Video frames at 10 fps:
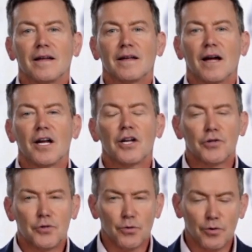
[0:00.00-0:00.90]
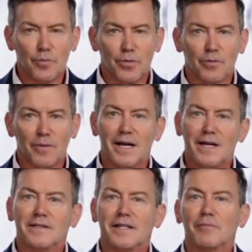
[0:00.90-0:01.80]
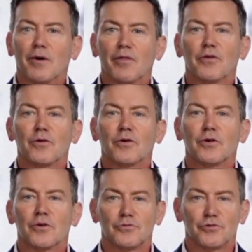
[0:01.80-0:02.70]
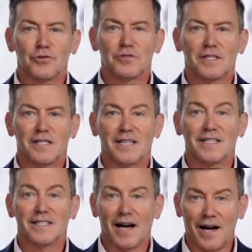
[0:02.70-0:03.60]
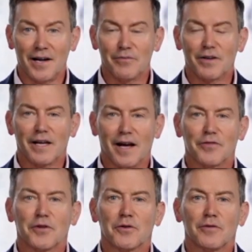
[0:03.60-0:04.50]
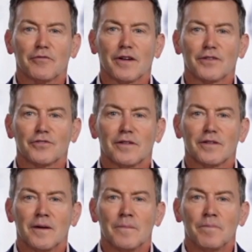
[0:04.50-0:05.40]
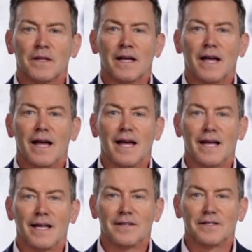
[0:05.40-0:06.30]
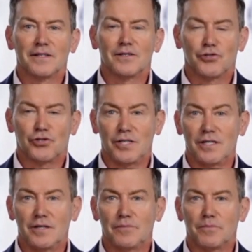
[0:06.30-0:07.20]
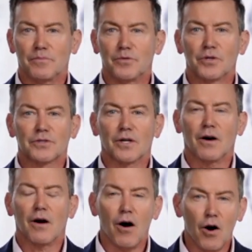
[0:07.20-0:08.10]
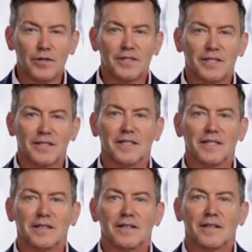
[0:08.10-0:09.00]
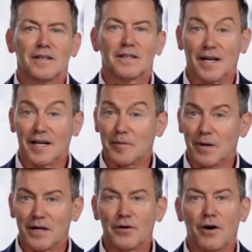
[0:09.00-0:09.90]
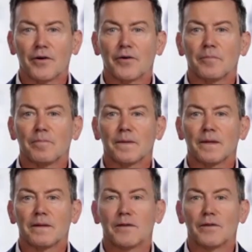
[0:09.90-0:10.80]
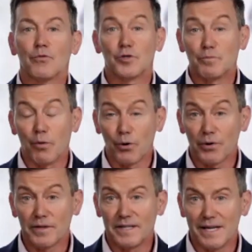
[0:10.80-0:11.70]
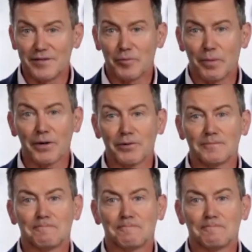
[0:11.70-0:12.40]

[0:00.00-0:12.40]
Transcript: adorable 18-month-old girl, Josie King, died of a catheter infection. And she looked hauntingly like my daughter, was born days apart,